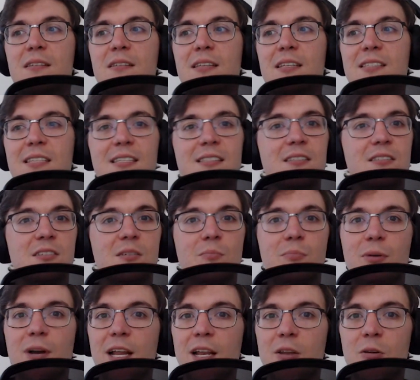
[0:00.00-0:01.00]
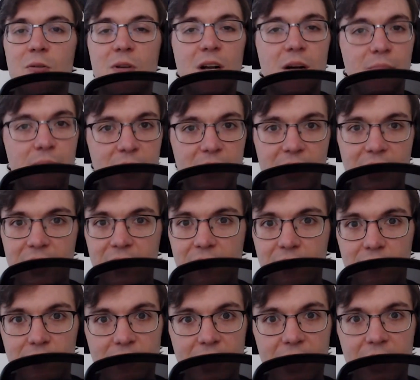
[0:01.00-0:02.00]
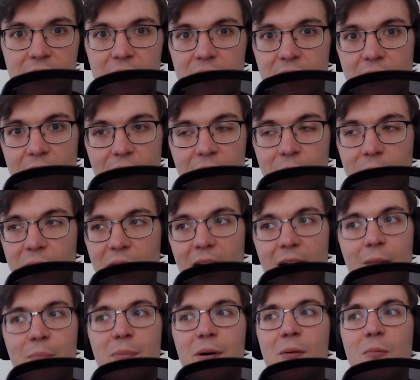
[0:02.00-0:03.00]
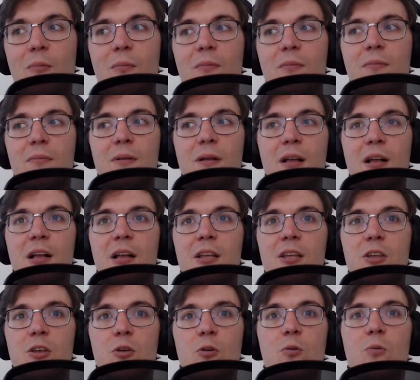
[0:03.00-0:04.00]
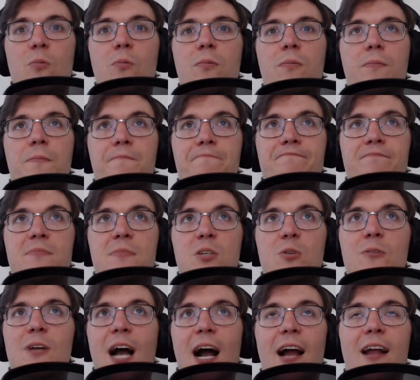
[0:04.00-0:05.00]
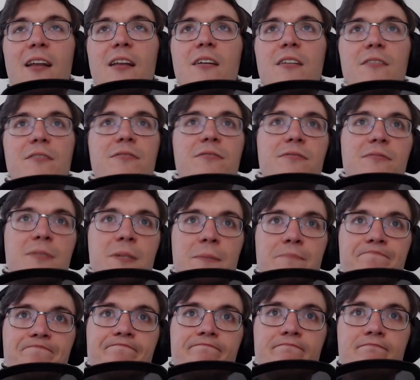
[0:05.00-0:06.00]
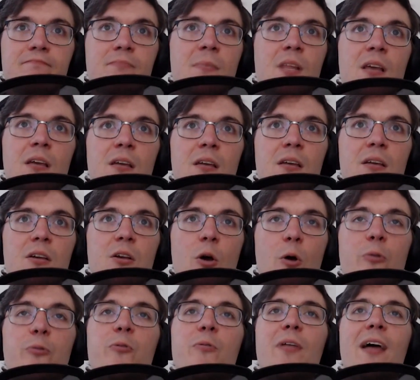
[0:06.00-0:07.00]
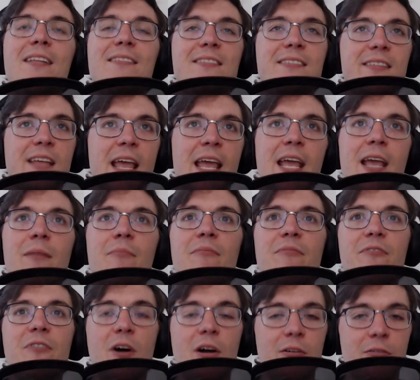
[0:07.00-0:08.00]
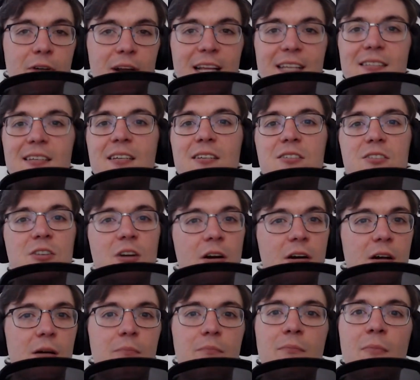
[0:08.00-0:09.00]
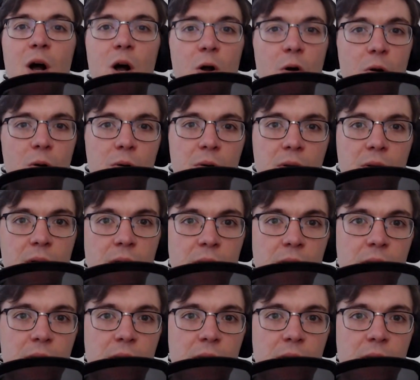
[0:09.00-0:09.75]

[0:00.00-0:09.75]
This isn't some brand new company right off the block, but you kind of go through that same fundraising startup mode